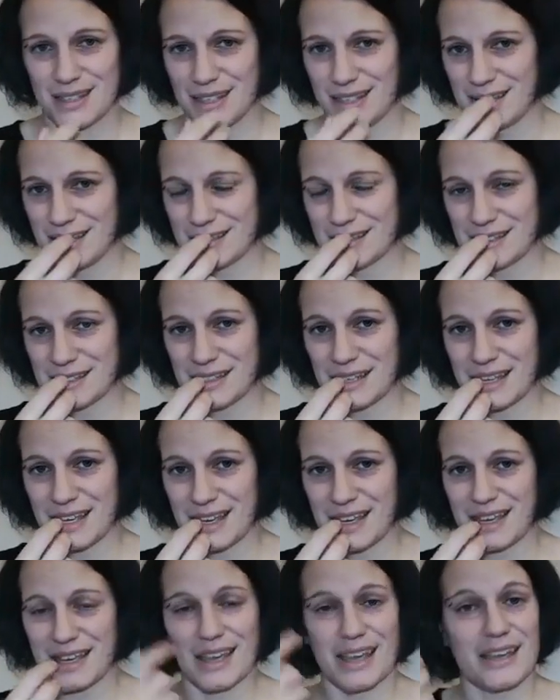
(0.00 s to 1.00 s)
eating the
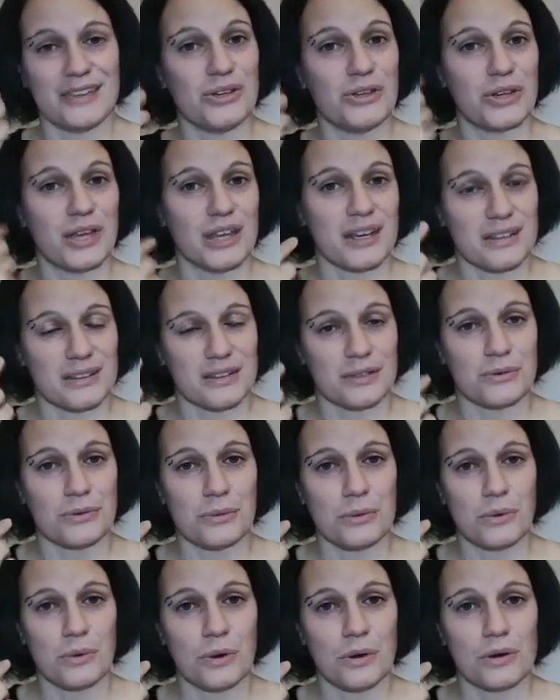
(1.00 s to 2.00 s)
cake, and you getting the
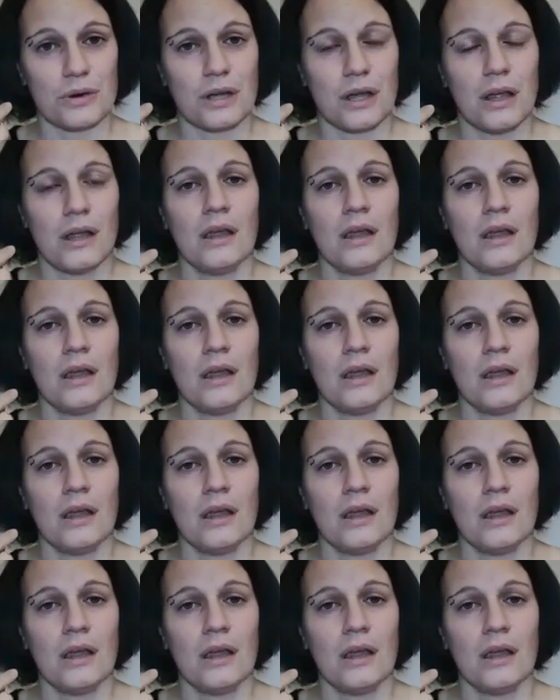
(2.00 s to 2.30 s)
reward,